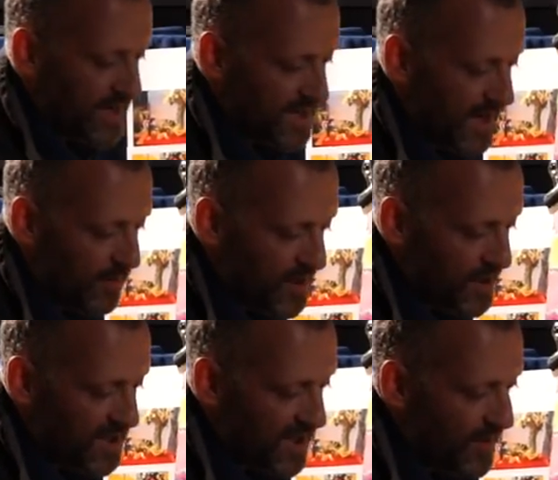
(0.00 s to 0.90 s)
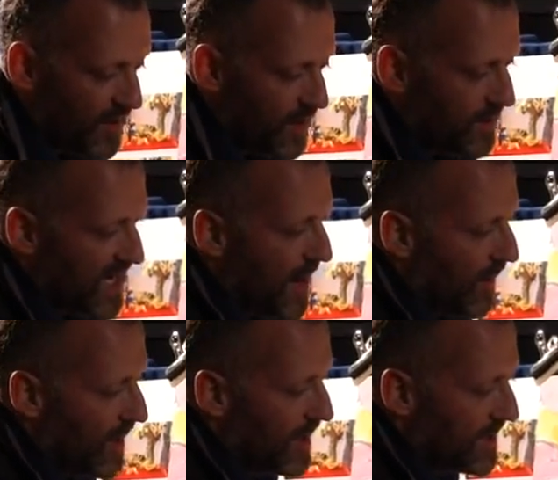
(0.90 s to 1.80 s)
re-establishing some of those
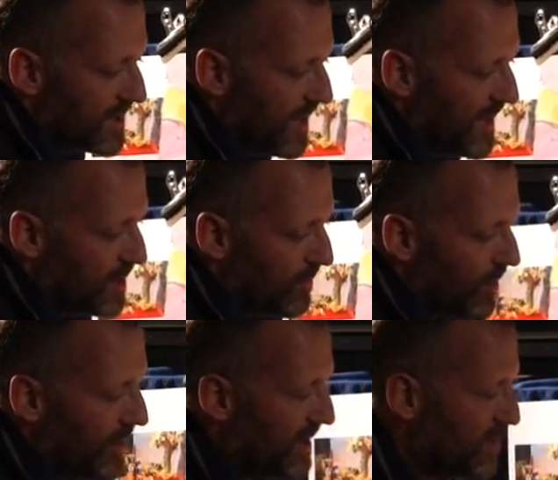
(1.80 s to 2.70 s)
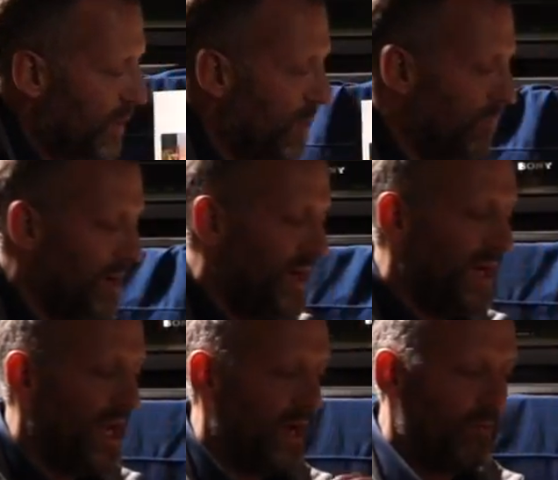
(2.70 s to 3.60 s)
outlines later on is what will
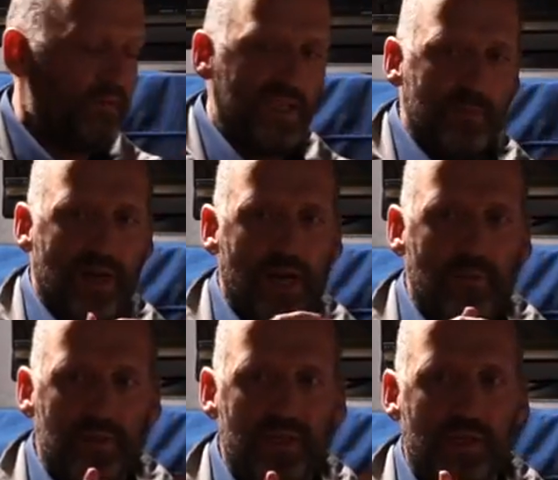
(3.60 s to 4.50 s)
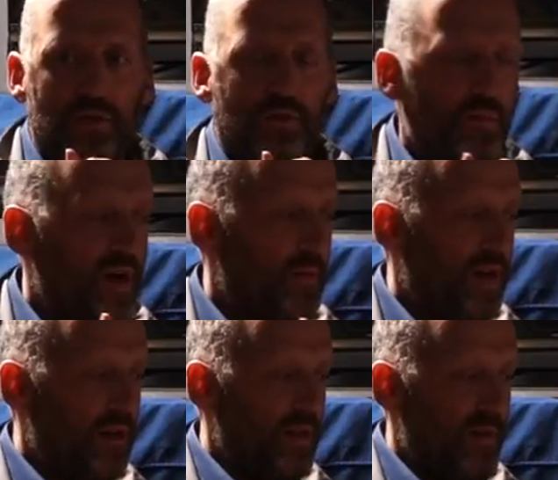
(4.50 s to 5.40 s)
really like crisp it up too. The
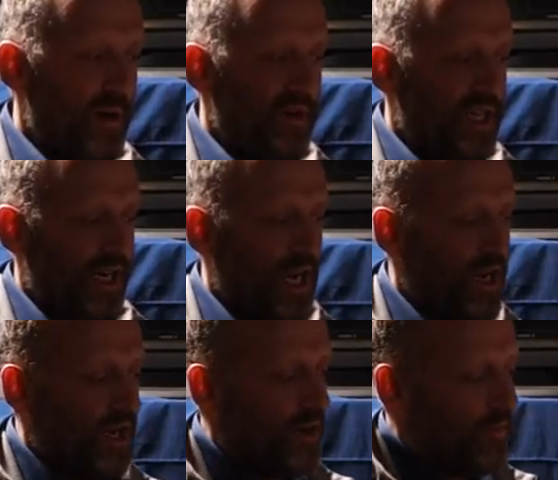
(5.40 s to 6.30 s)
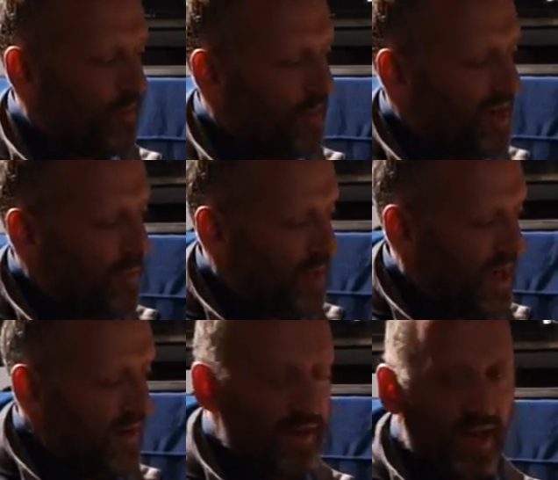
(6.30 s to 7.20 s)
moment, the moment I kind of come through and I put
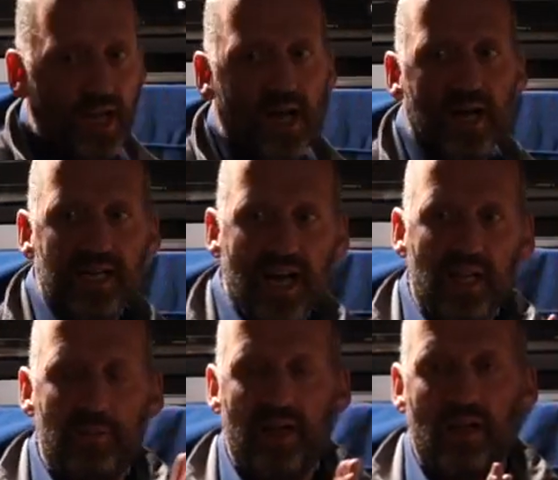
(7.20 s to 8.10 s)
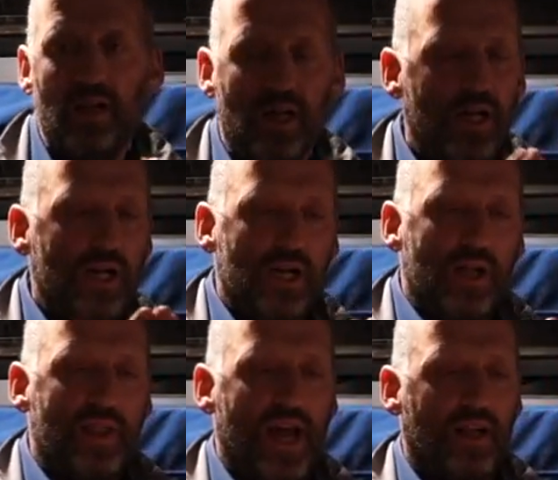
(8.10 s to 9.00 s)
a heavier line down the middle,
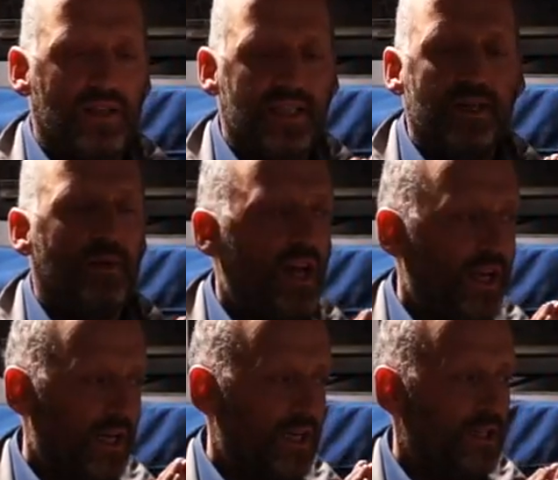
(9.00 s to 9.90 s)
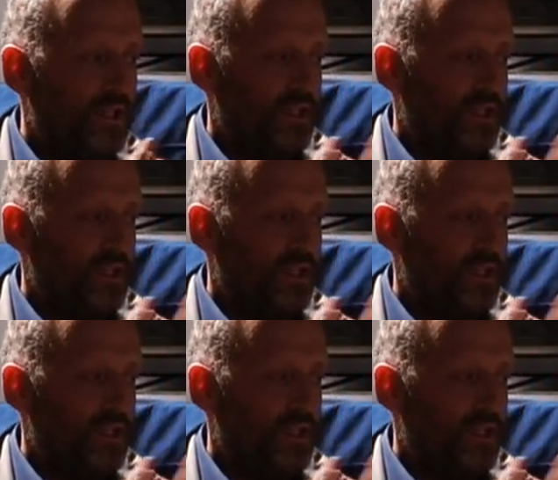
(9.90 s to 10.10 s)
that'll seem like a,